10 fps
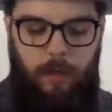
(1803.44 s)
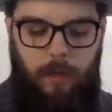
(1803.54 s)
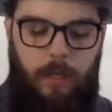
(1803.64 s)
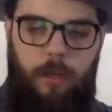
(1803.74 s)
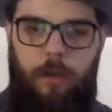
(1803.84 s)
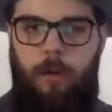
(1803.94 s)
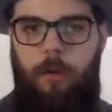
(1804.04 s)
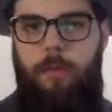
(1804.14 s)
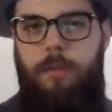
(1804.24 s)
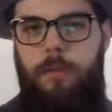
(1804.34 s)
Indiegogo
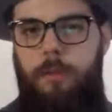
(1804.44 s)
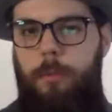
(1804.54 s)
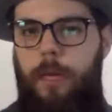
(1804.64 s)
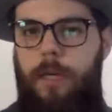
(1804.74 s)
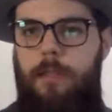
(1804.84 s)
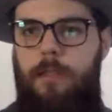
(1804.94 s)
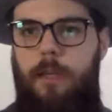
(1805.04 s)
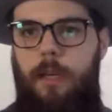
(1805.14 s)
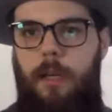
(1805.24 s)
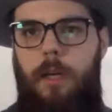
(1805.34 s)
are the two biggest.
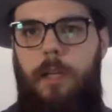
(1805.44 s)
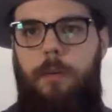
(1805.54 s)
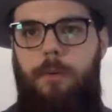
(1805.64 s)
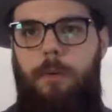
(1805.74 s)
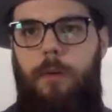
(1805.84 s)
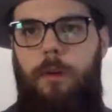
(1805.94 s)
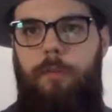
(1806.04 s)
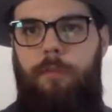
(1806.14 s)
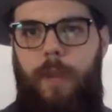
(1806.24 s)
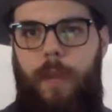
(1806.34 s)
There was one called
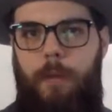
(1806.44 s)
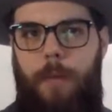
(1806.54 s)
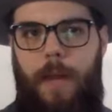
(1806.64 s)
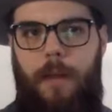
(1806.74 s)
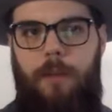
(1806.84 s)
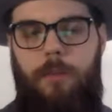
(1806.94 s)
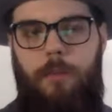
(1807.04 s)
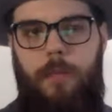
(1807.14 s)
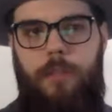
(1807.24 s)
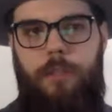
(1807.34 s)
Fanbacked,
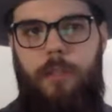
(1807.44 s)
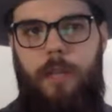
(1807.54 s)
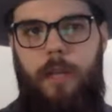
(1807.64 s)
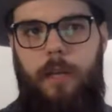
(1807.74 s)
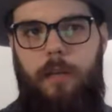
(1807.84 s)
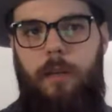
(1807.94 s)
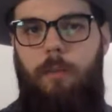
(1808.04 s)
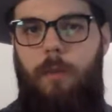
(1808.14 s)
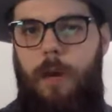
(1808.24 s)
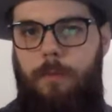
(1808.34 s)
which
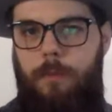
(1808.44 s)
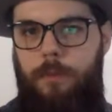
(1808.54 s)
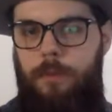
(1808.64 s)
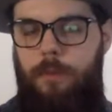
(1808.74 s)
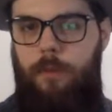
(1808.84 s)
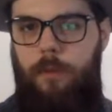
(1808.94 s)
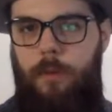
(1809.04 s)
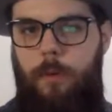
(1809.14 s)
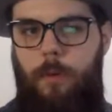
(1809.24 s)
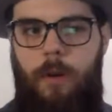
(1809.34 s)
Rob used for
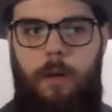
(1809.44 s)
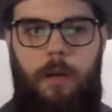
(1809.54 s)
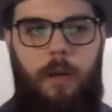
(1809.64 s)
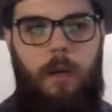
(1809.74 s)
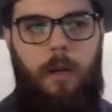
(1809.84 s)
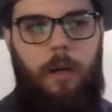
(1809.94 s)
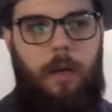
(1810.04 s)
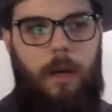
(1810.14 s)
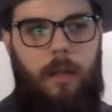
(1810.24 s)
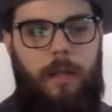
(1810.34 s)
31.
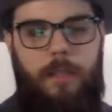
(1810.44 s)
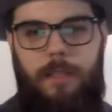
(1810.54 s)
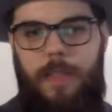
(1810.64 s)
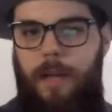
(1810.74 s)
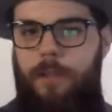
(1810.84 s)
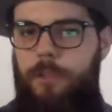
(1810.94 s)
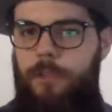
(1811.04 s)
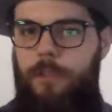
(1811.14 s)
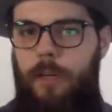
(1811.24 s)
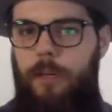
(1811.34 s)
I think Slash
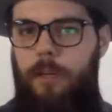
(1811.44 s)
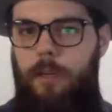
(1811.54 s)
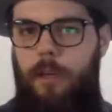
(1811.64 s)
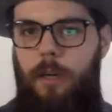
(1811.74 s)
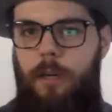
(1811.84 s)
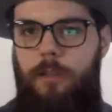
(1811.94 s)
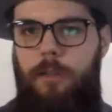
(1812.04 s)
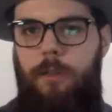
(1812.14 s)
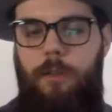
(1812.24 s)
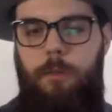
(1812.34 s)
tried to
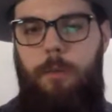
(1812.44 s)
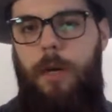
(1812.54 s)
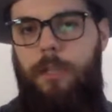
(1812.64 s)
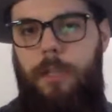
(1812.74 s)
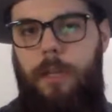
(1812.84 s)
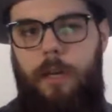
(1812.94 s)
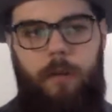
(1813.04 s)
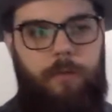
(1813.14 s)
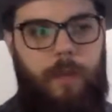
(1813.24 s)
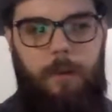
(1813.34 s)
do a project there,
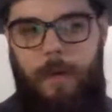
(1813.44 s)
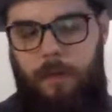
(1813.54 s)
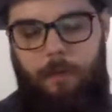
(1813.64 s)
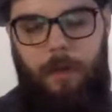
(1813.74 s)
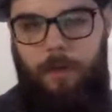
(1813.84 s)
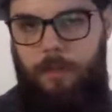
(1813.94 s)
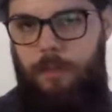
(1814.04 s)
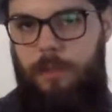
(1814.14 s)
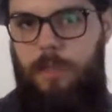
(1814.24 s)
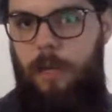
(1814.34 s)
and Fanbacked apparently is
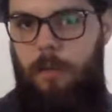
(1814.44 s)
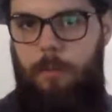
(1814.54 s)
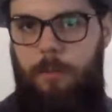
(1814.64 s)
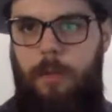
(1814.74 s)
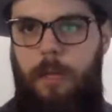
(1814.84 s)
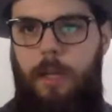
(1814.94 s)
just terrible.